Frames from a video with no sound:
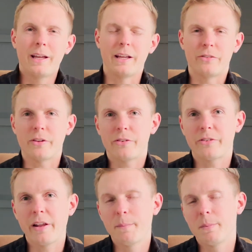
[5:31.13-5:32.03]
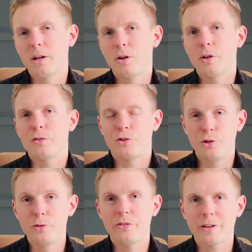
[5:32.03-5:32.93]
It's Senate Bill
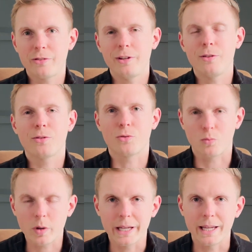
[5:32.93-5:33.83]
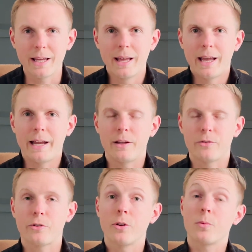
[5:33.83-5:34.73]
263, and
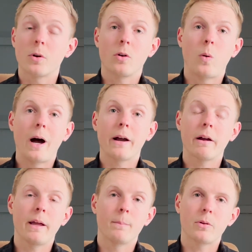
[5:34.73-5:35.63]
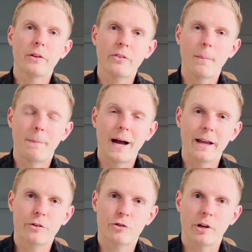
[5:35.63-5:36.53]
it's going to require implicit
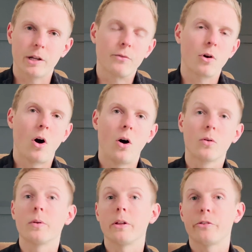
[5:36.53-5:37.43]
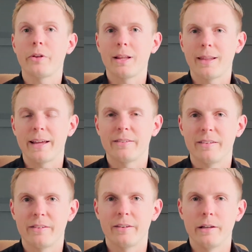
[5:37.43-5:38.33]
bias training for all real estate
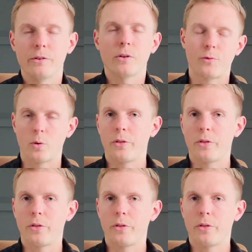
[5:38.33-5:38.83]
licensees for